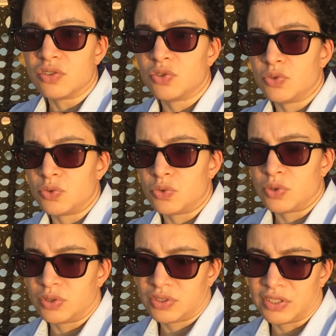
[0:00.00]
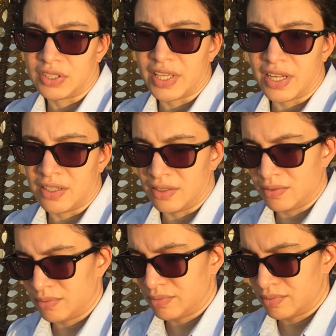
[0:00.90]
do to get it
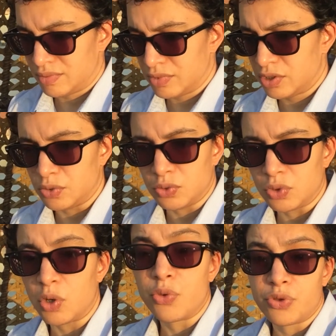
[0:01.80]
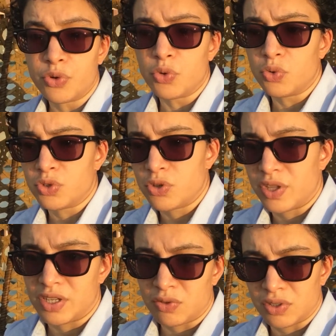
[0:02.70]
to go through so
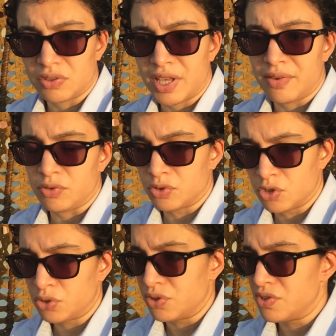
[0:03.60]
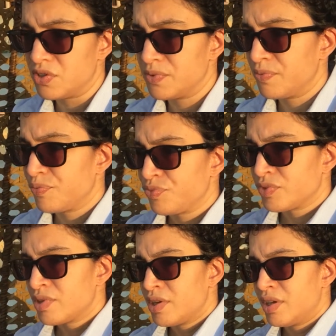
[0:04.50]
that you can have your insurance.
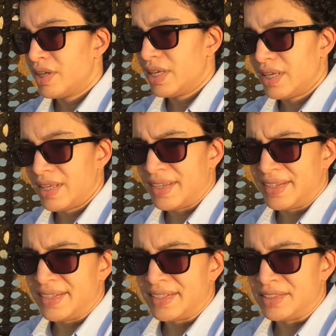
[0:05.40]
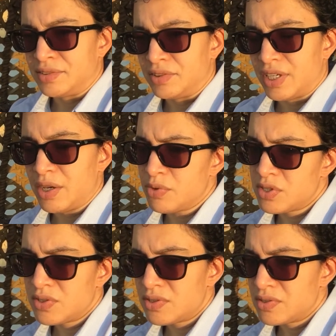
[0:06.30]
And I
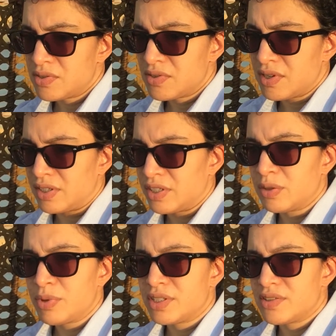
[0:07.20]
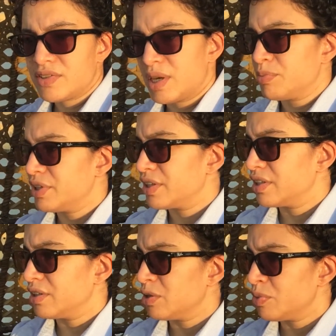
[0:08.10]
was a little bit skeptic,
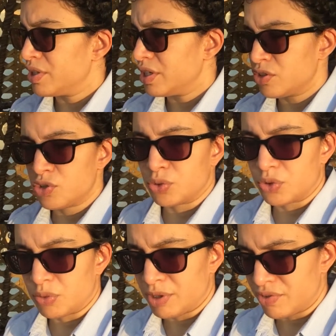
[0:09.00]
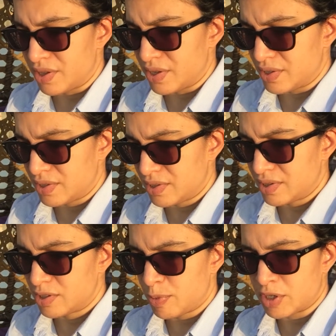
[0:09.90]
a little bit unsure about this,
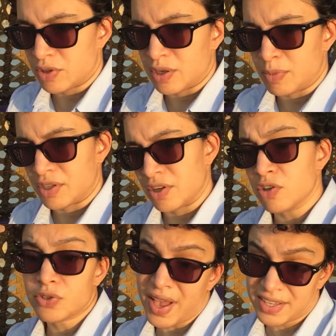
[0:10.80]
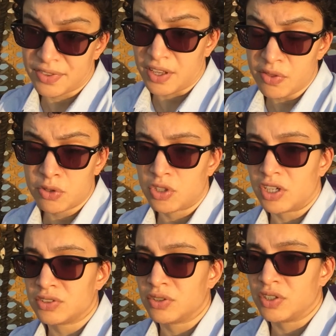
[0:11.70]
especially because I also asked the other
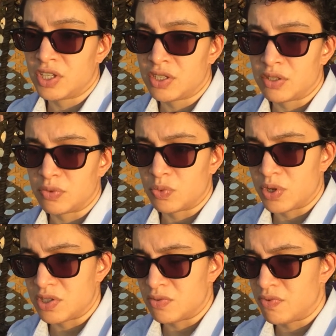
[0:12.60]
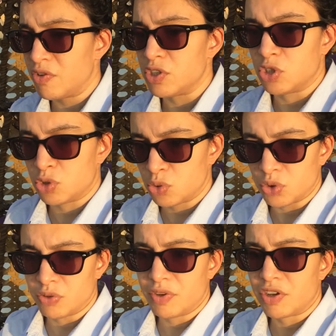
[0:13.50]
doctor, and he was very
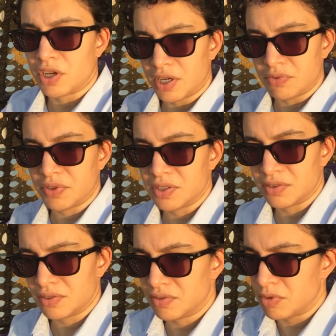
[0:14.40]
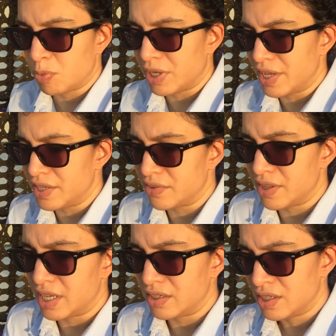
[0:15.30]
sure, very confident, replying
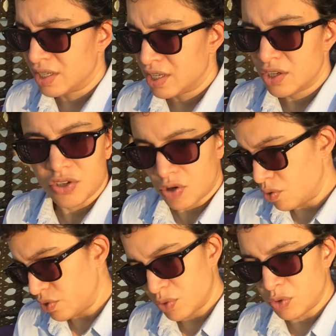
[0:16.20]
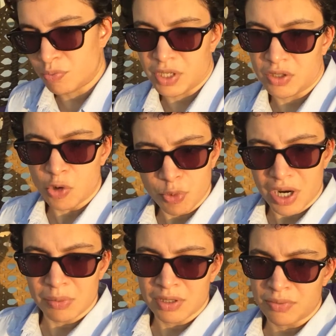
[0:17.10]
that no, there would be no
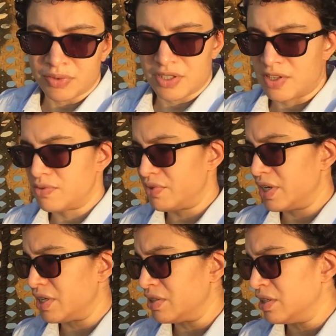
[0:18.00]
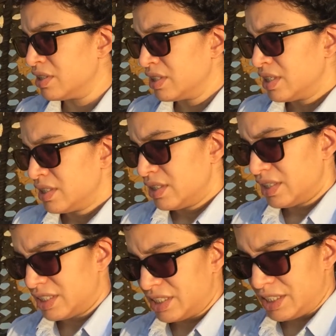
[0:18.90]
problem, this is fine.
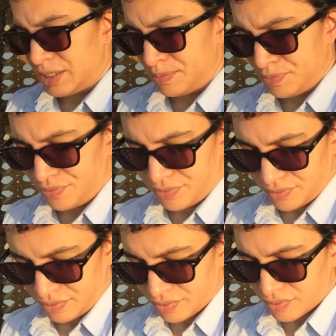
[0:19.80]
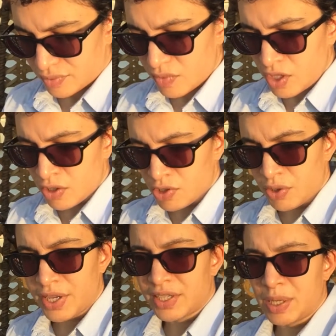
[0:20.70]
Um, so
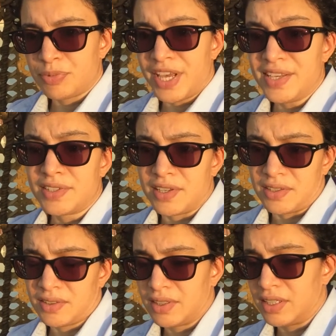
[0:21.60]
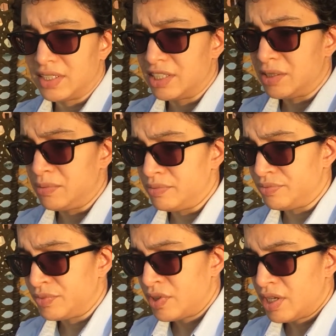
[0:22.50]
I kept asking.
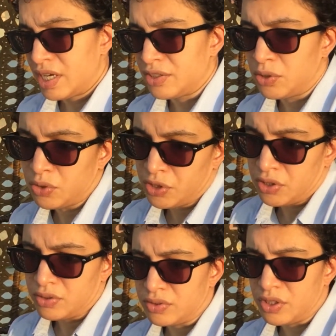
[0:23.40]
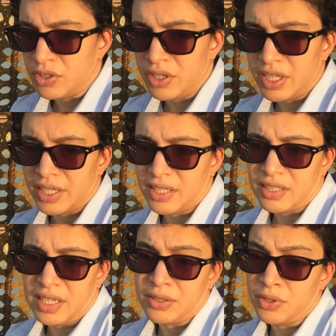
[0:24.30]
I told her, like,
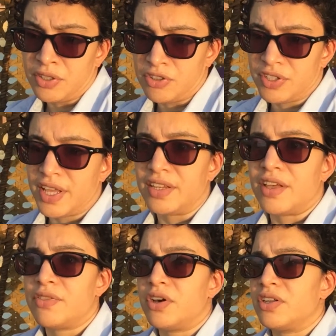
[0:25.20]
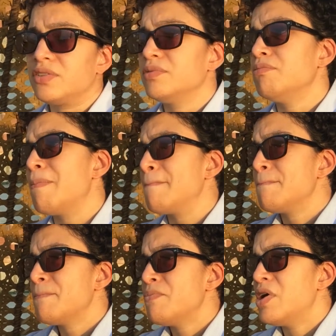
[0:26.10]
I don't understand. I thought
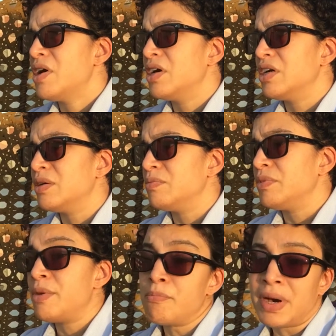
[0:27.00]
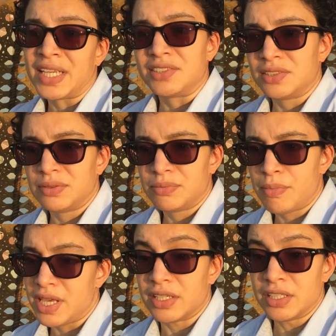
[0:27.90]
it might
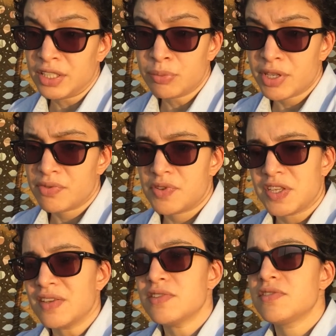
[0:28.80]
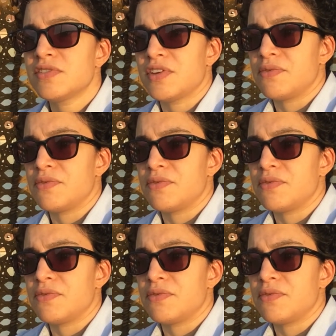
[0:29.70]
make a little bit of sense